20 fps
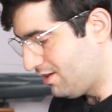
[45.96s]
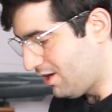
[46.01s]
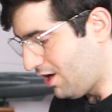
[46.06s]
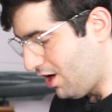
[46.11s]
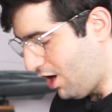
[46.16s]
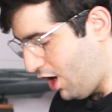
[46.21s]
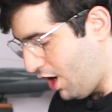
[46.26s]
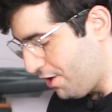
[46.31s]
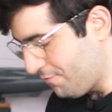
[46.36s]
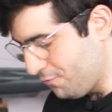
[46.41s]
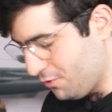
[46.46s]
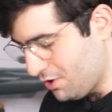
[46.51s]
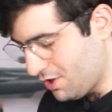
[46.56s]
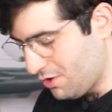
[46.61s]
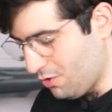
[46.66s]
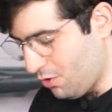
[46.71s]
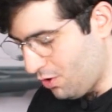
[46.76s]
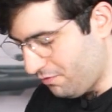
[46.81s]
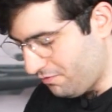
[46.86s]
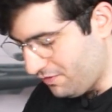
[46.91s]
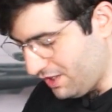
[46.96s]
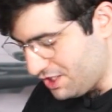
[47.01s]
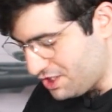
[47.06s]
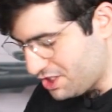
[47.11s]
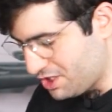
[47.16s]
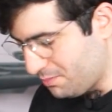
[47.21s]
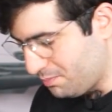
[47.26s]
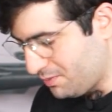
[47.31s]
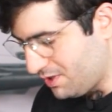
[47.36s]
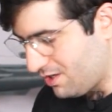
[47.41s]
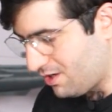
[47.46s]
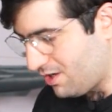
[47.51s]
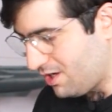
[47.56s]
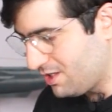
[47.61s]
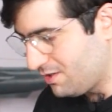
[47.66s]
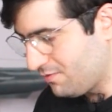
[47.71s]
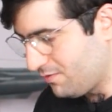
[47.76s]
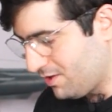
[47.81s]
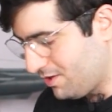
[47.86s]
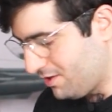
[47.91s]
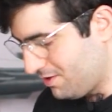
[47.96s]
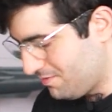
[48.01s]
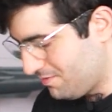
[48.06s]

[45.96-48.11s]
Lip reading: I wouldn't know if they shipped the right one.